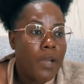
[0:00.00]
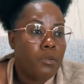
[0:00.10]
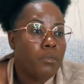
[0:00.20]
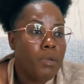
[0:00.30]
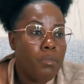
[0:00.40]

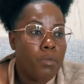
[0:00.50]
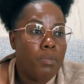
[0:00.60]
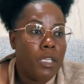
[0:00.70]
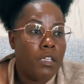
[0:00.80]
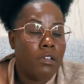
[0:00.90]
I don't
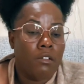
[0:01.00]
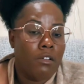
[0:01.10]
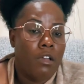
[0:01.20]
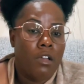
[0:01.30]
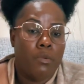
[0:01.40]
remember
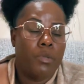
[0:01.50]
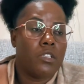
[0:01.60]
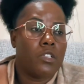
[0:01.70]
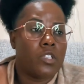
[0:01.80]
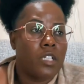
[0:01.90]
being
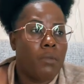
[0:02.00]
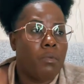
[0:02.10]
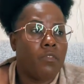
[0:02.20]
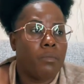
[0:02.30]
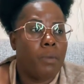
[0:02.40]
with a
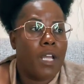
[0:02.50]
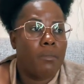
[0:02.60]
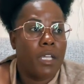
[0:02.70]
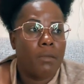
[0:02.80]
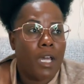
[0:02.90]
shape of
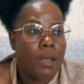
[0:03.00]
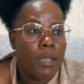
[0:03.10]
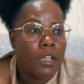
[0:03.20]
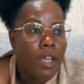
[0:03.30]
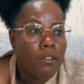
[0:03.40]
bada bing,
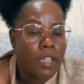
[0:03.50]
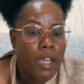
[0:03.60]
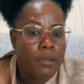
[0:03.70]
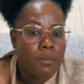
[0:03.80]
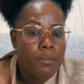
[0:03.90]
bada bing like
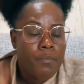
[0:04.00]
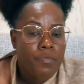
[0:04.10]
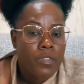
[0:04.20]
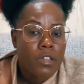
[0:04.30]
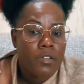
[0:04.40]
that.
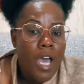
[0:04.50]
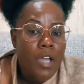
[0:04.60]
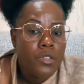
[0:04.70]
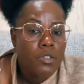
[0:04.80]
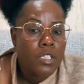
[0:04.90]

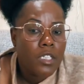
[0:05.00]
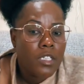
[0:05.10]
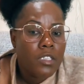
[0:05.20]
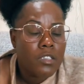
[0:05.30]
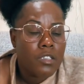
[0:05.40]
Now you're
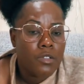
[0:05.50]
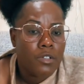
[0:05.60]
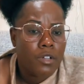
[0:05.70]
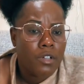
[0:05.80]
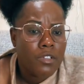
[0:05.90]
looking at these
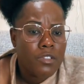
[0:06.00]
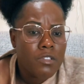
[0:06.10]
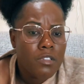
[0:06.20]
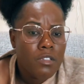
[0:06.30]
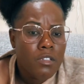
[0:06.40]
little
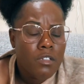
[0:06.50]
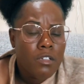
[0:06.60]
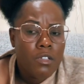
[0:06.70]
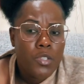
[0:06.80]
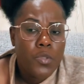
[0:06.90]
girls.
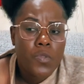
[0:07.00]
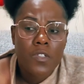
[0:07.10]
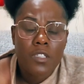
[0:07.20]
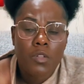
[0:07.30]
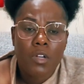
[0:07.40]
You
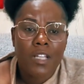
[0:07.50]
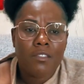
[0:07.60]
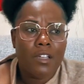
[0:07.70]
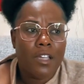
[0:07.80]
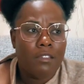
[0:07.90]
could see
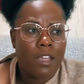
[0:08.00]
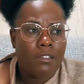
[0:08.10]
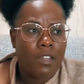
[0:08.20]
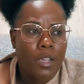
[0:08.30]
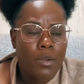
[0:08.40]
Ogetan oh,
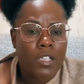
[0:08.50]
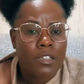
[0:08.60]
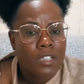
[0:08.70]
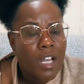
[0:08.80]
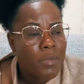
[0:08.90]
Getete, eh,
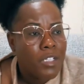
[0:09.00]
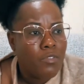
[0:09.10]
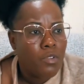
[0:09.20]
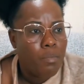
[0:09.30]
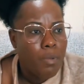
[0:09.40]
Ogetan oh, Telman
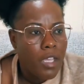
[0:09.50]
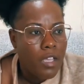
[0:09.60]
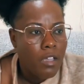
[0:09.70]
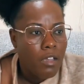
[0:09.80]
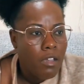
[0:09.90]
Develope.
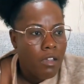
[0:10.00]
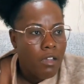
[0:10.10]
Eh.